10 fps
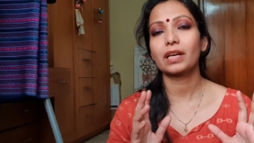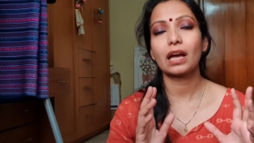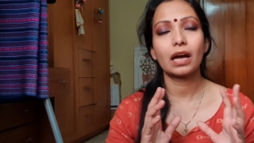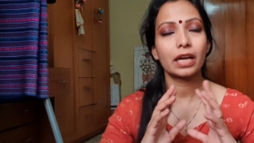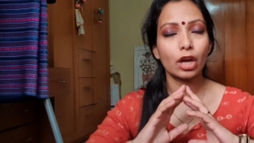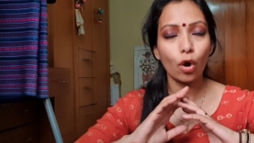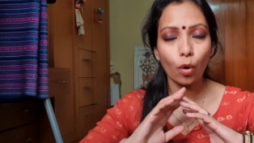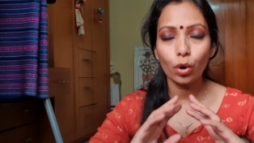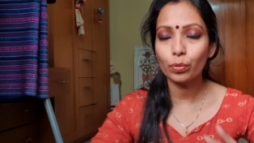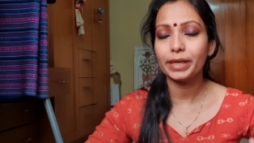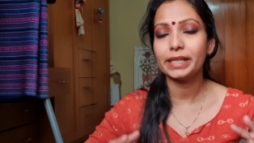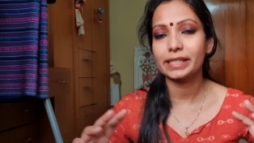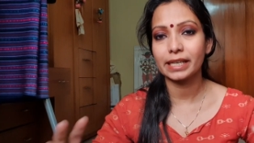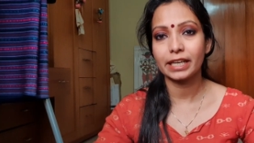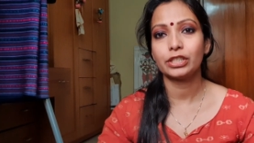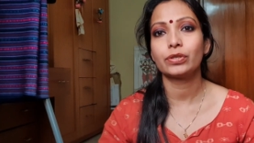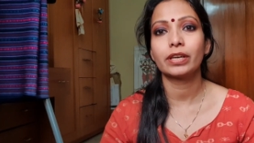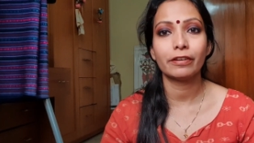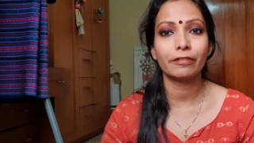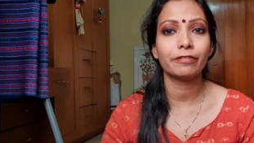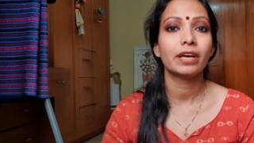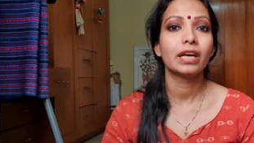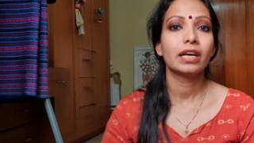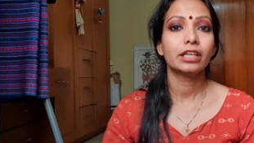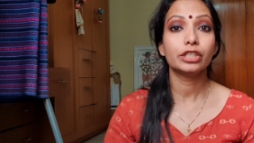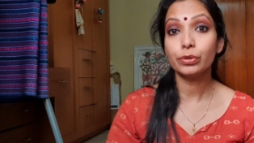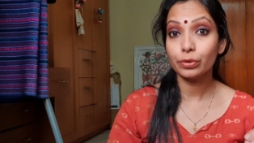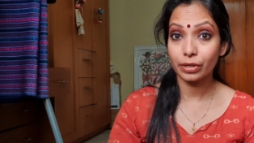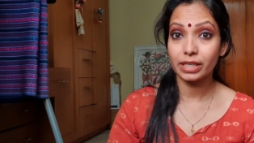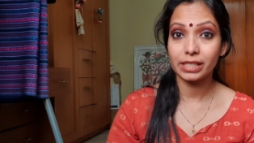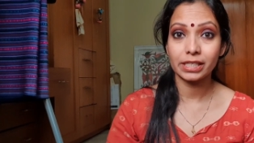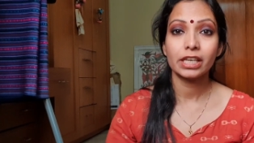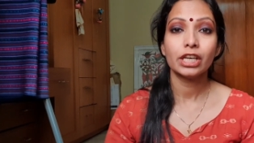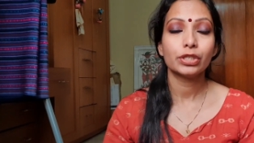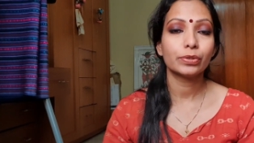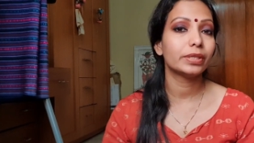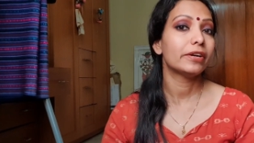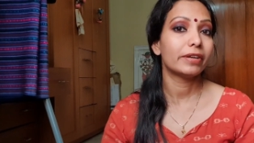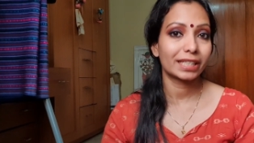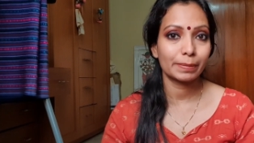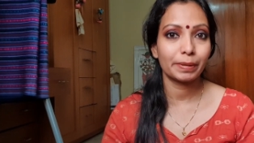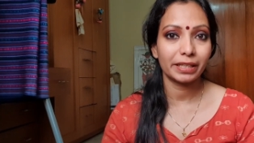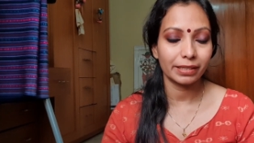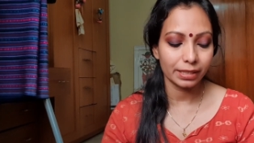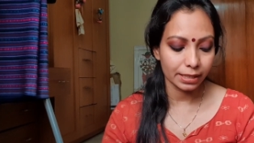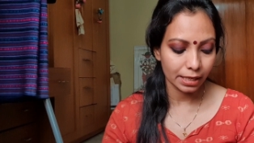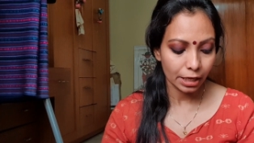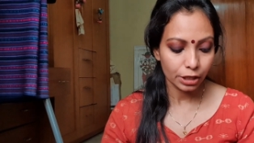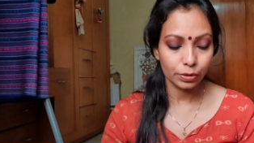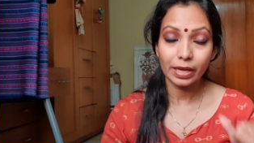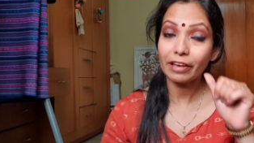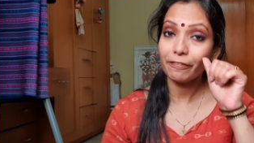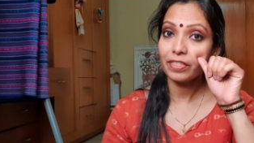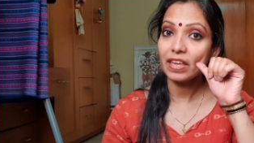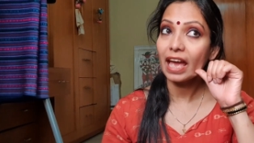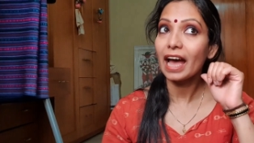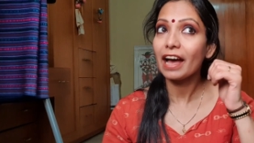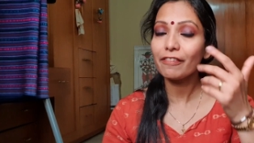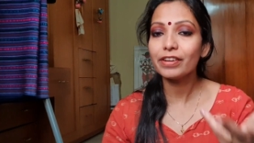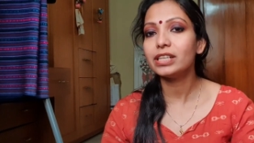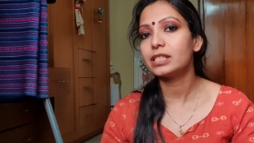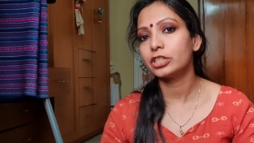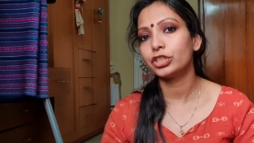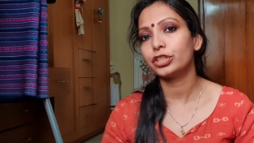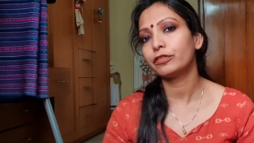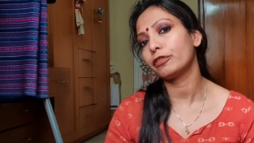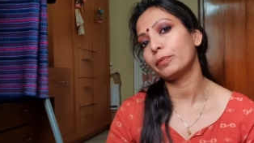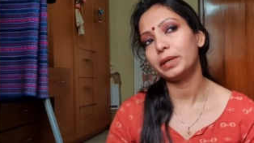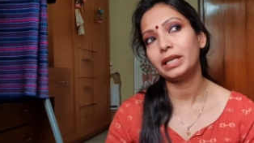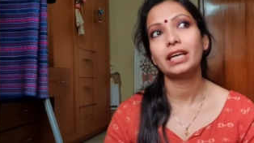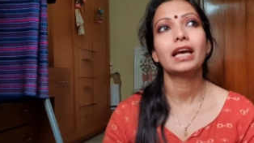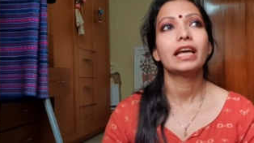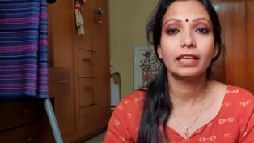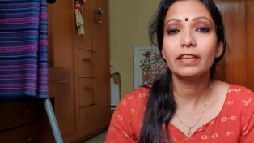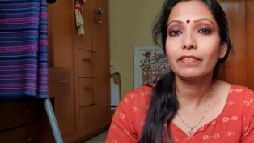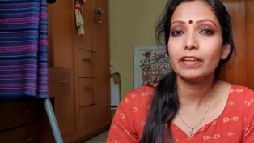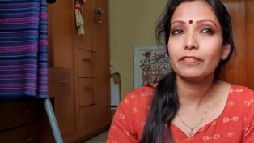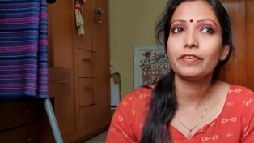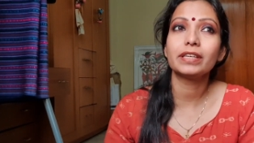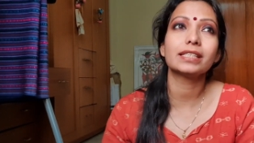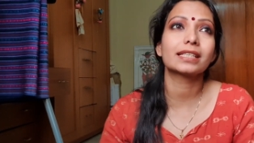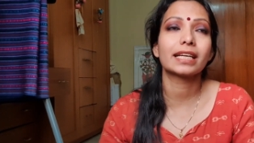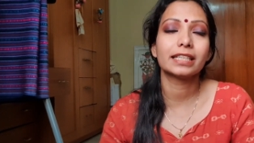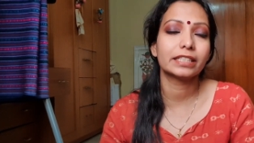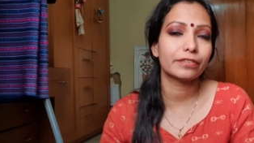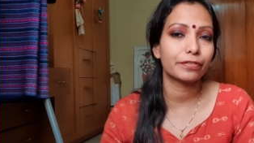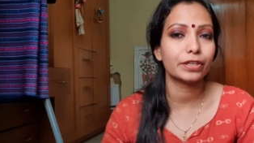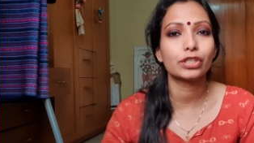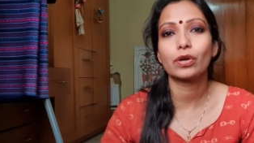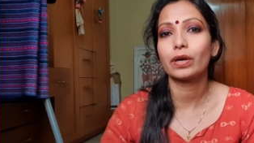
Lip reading: I always like to give due credit to their experience. So if they have any suggestion for me, even if it is slightly different